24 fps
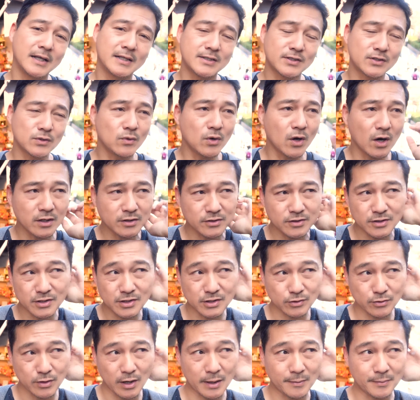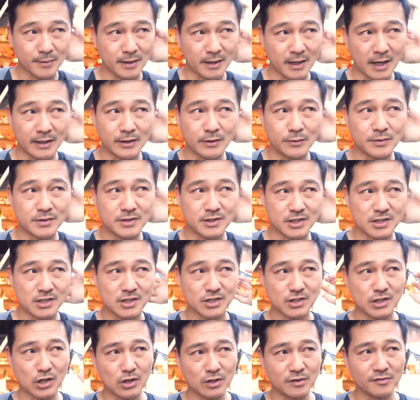It's so hard to describe it. I know it's just
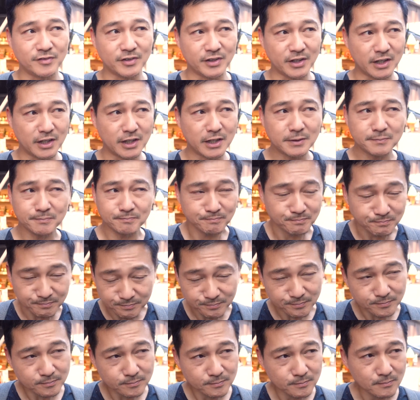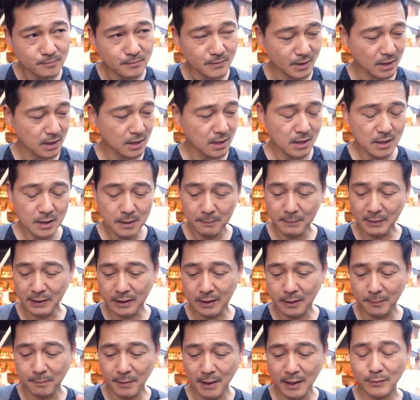salt and vanilla, but
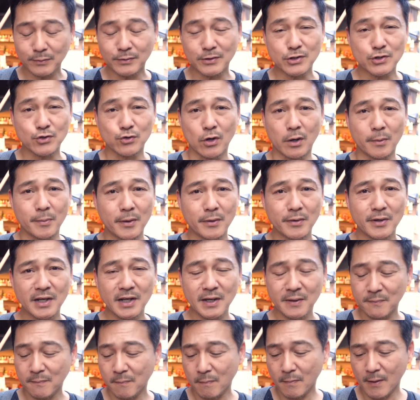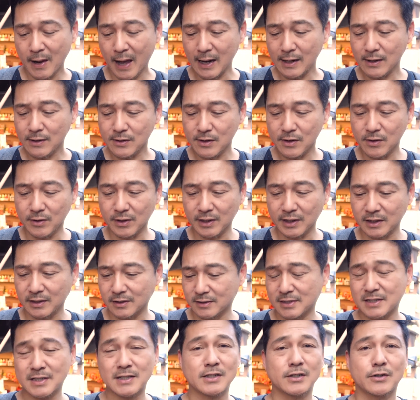combined with the strawberry, I don't know, it
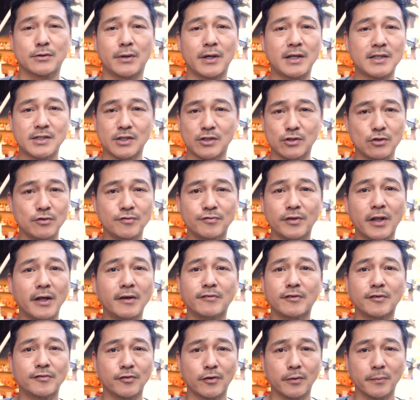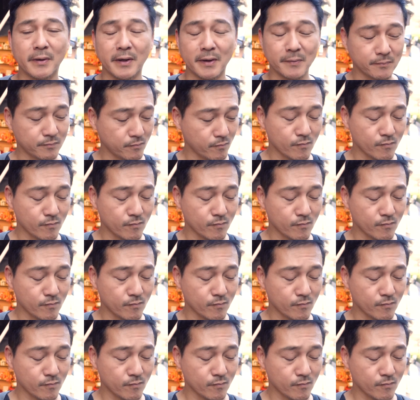just creates a new flavor for me.